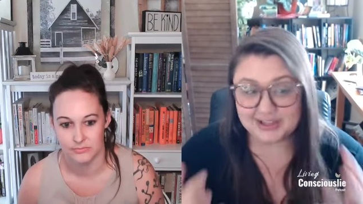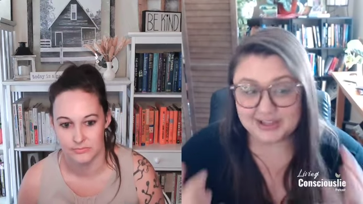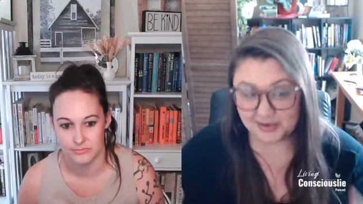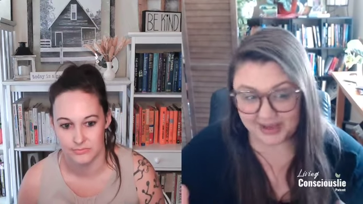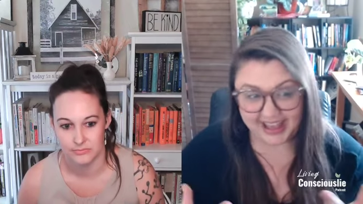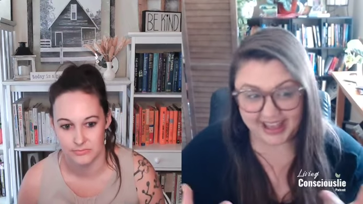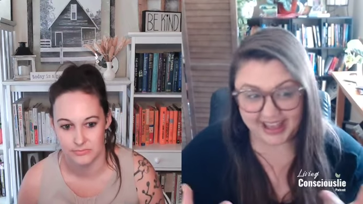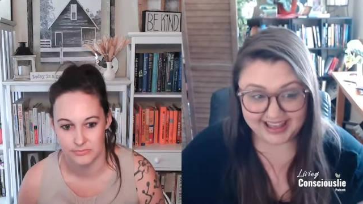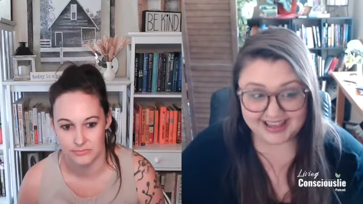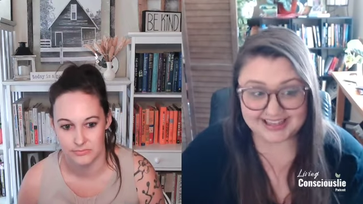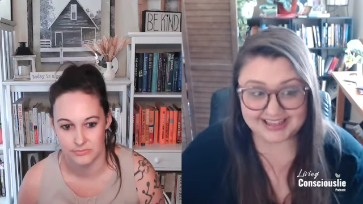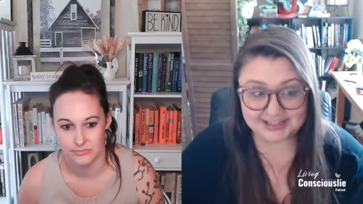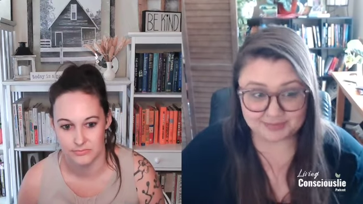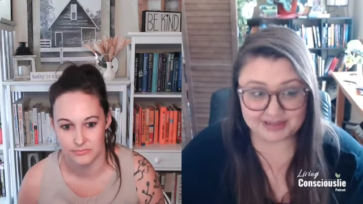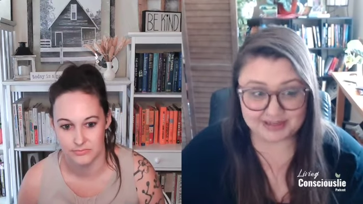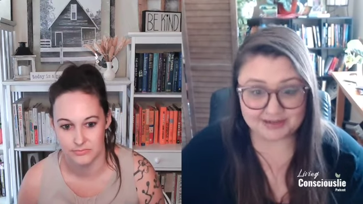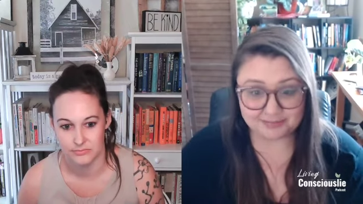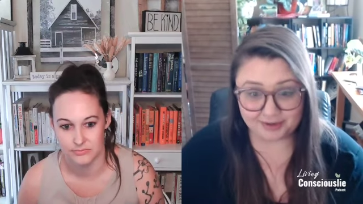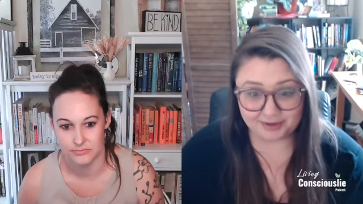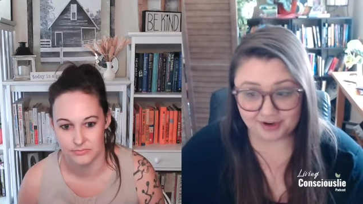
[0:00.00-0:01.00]
Speaker 1: it's okay to
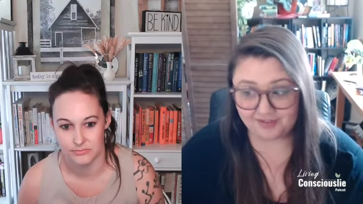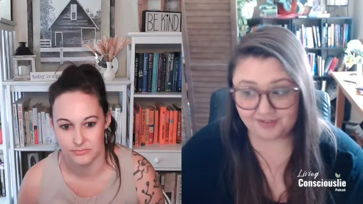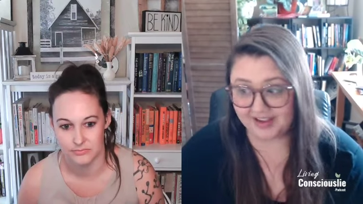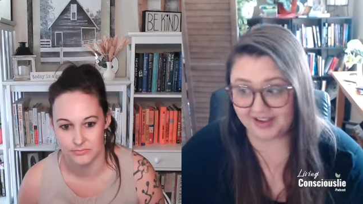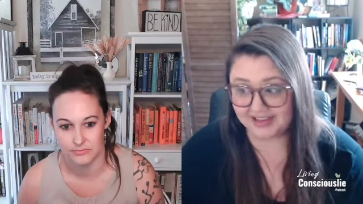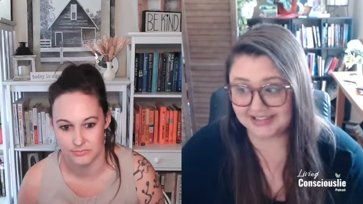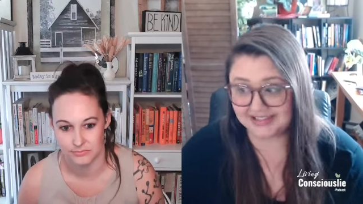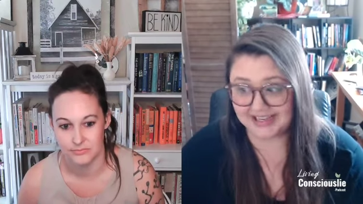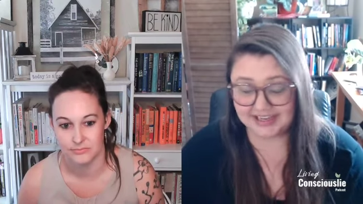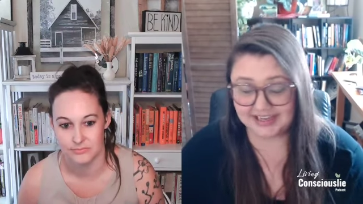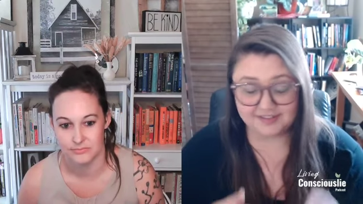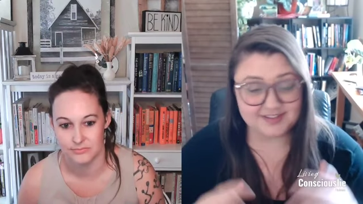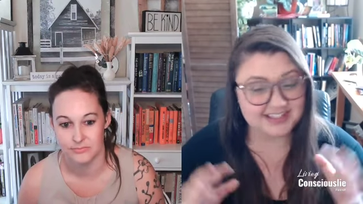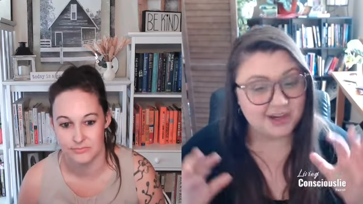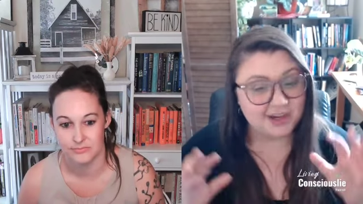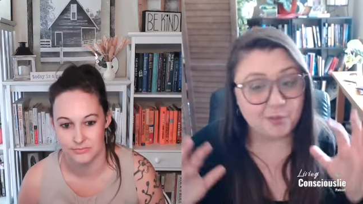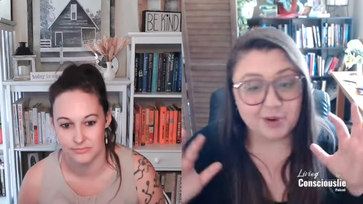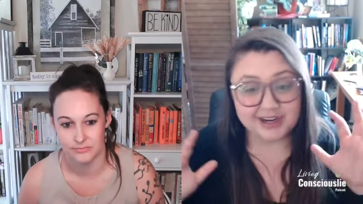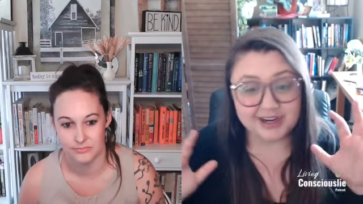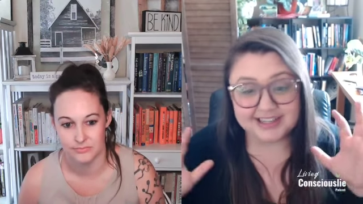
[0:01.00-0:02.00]
be imperfect. And if
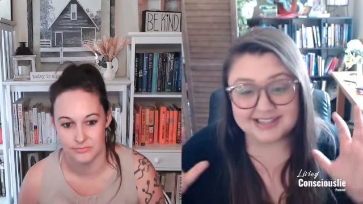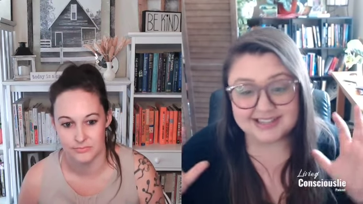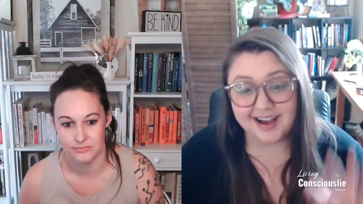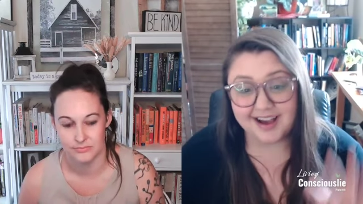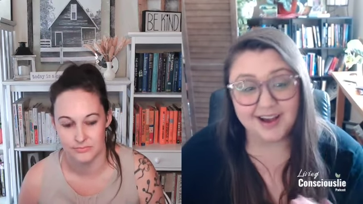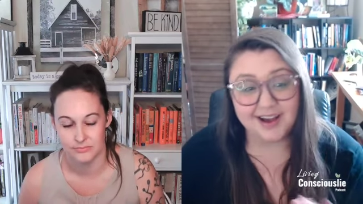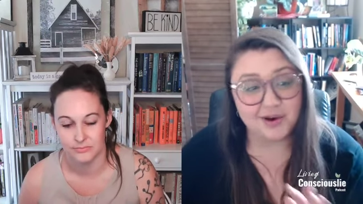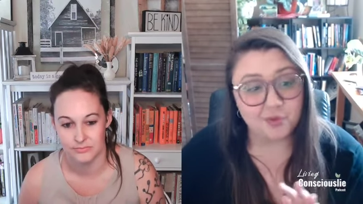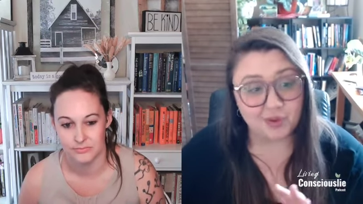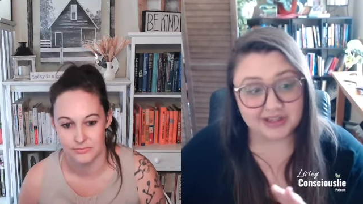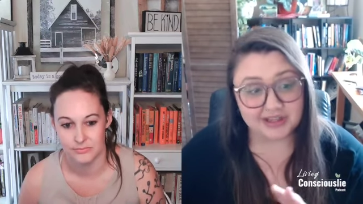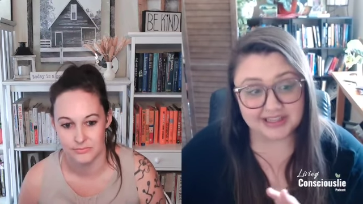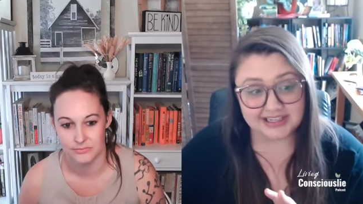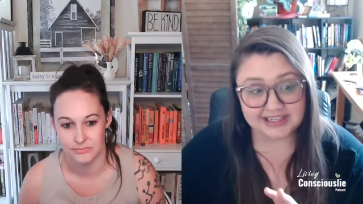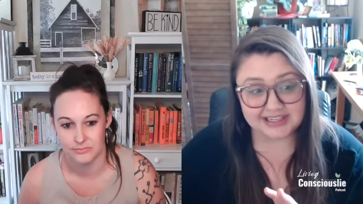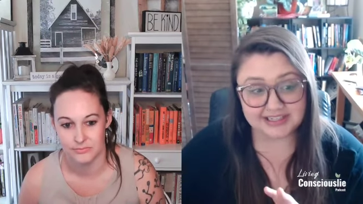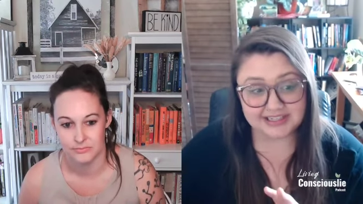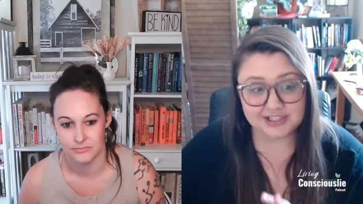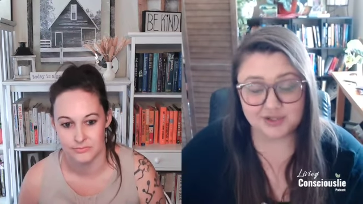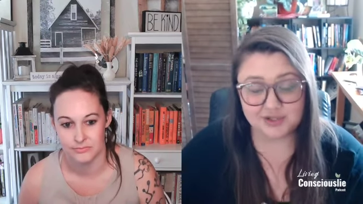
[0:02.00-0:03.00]
someone is
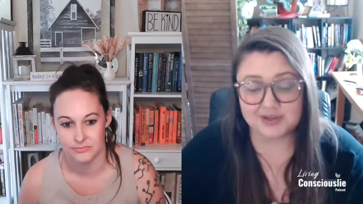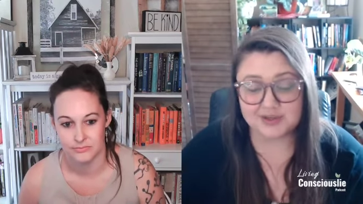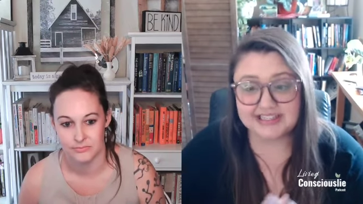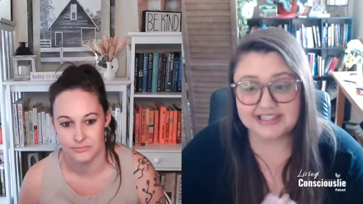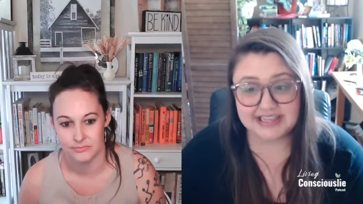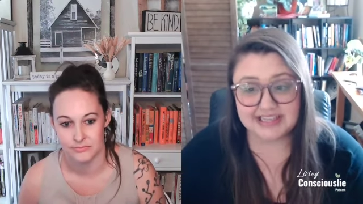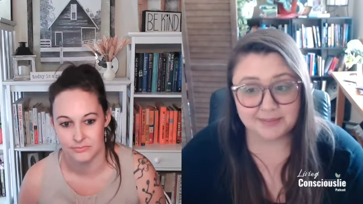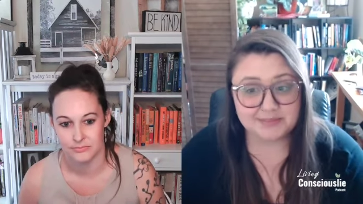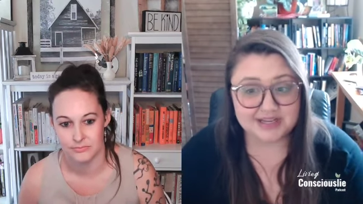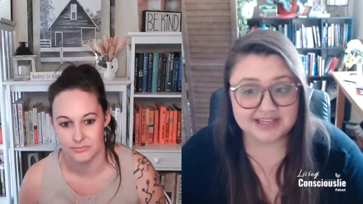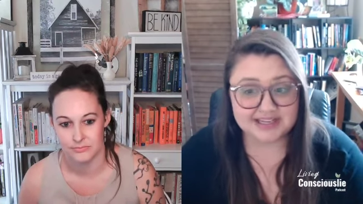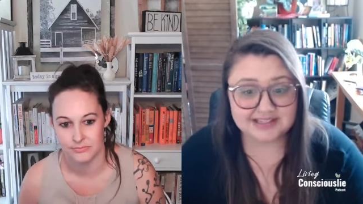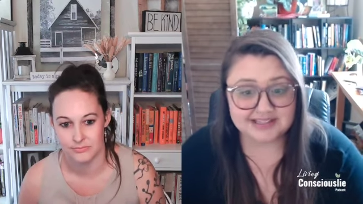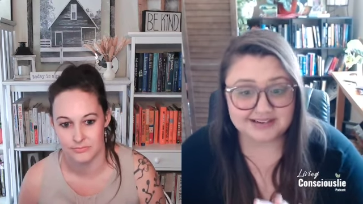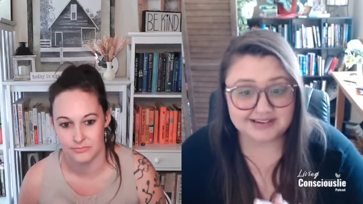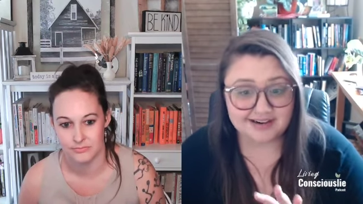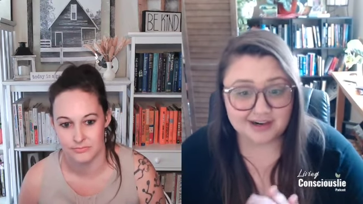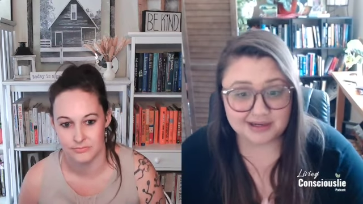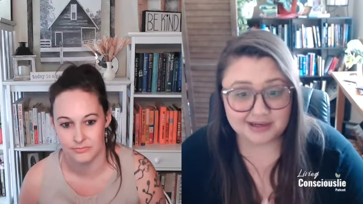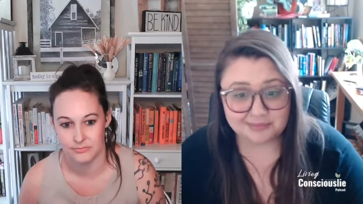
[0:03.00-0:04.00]
unwilling to accept
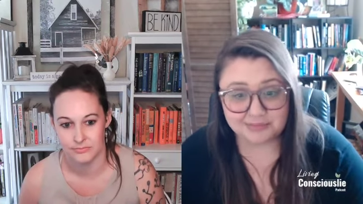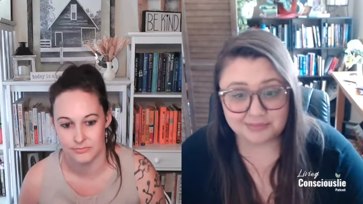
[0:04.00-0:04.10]
us in our